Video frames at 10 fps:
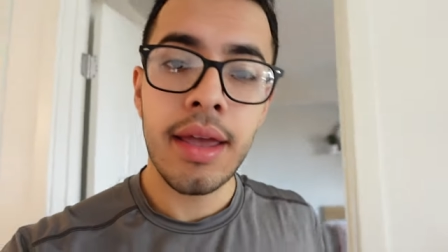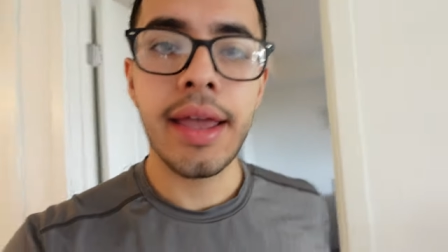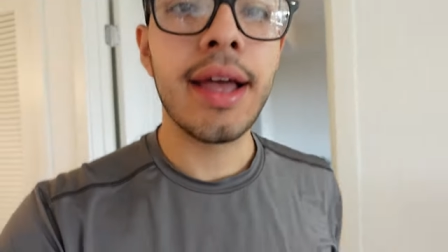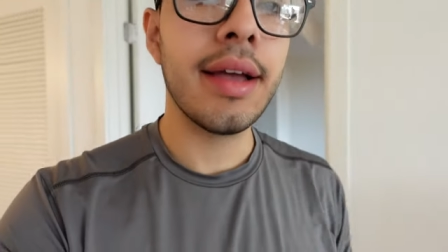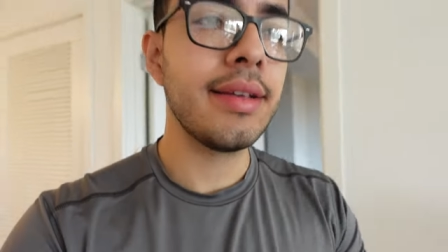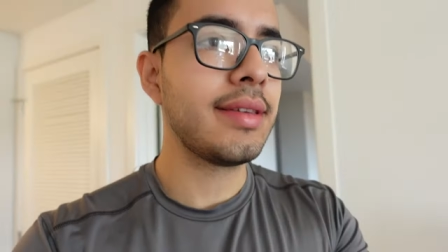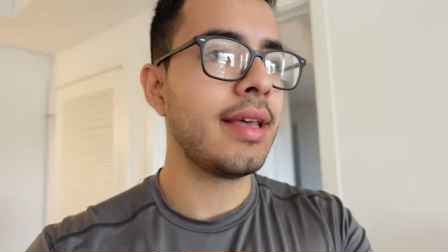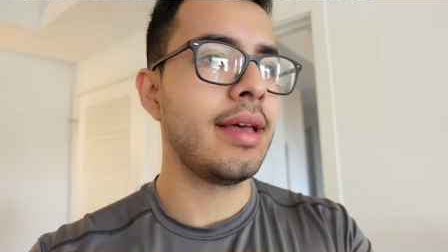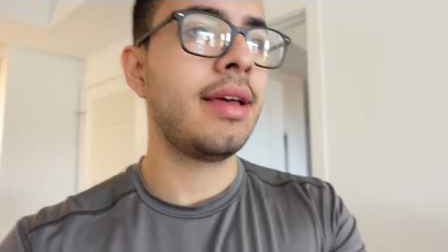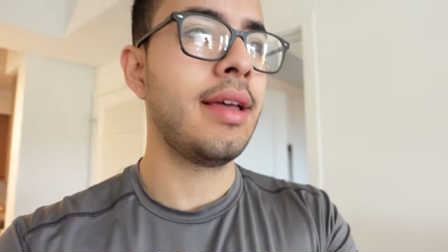Hey guys,
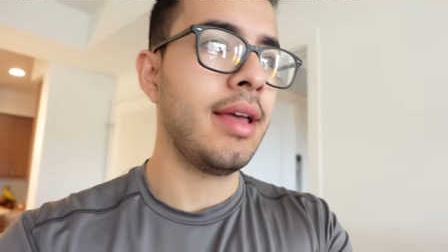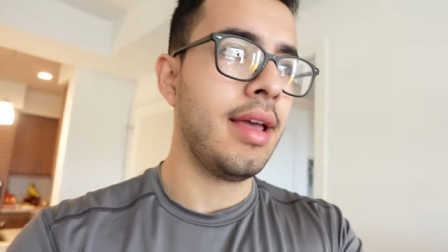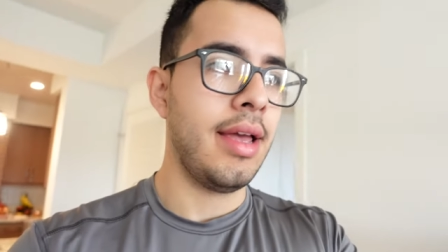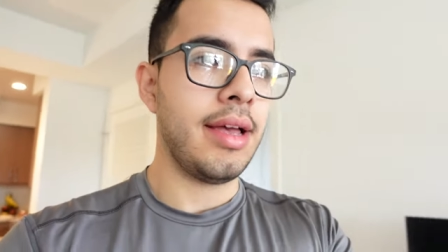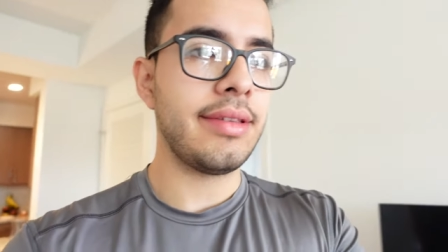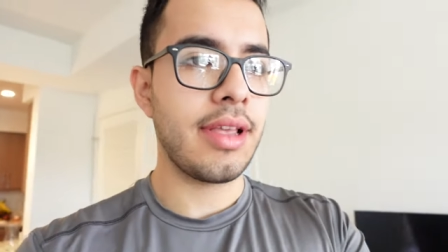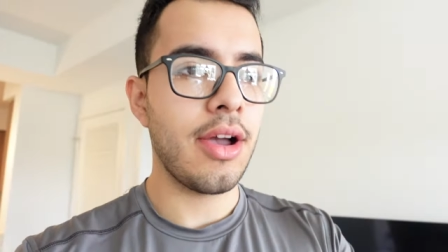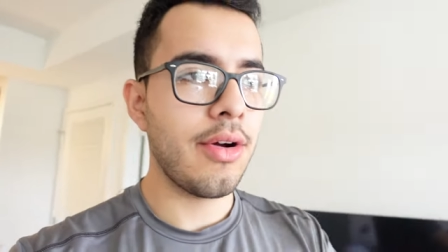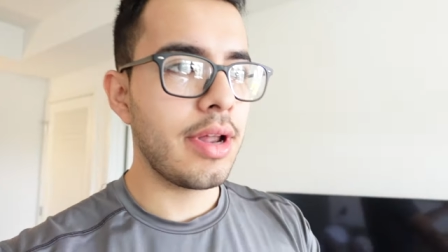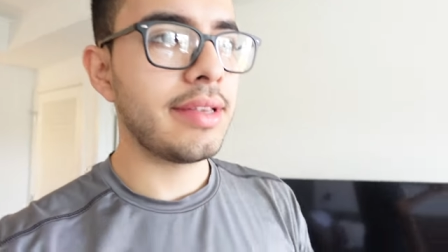how's it
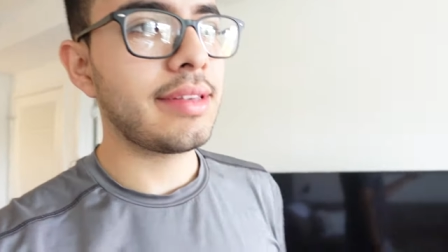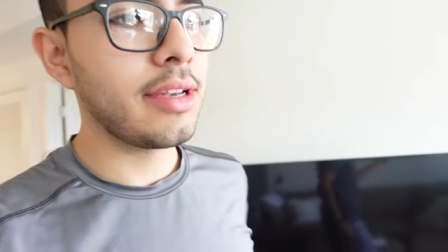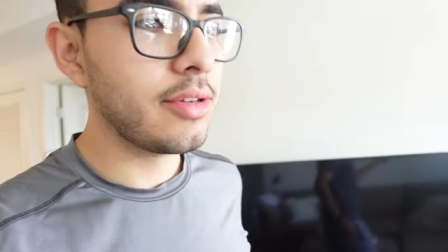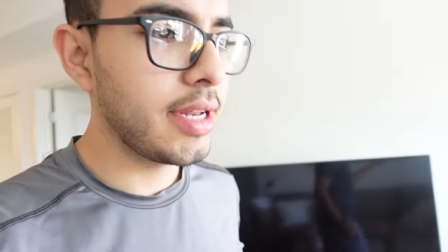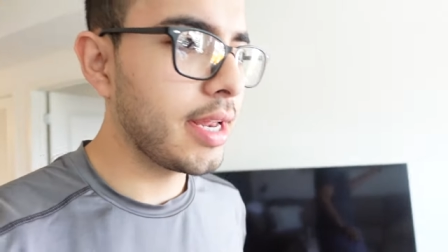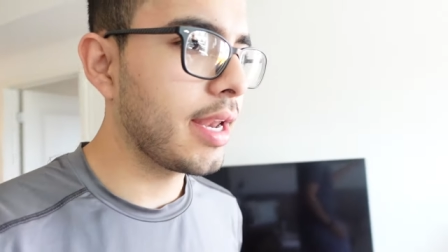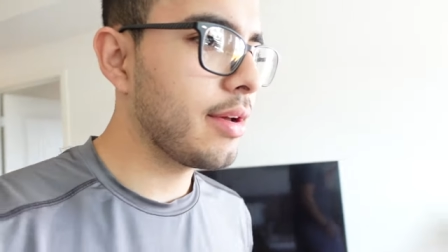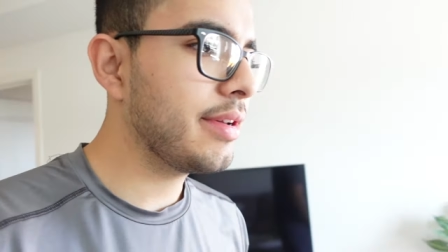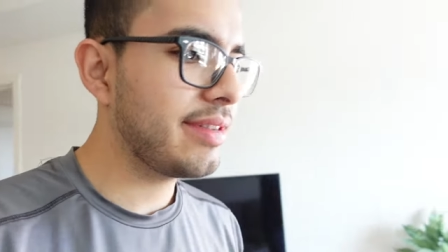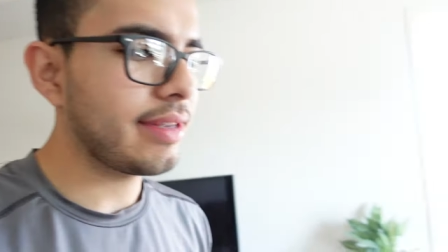going? It's a new day
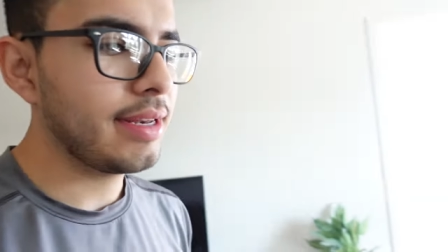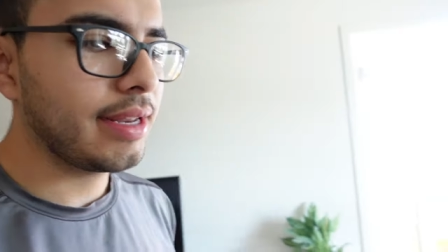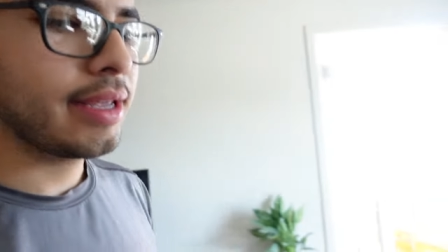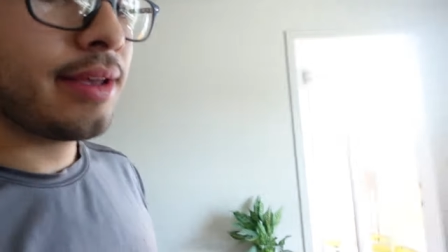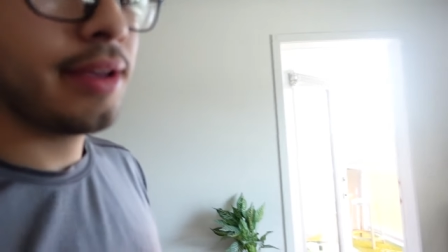now, it's Sunday.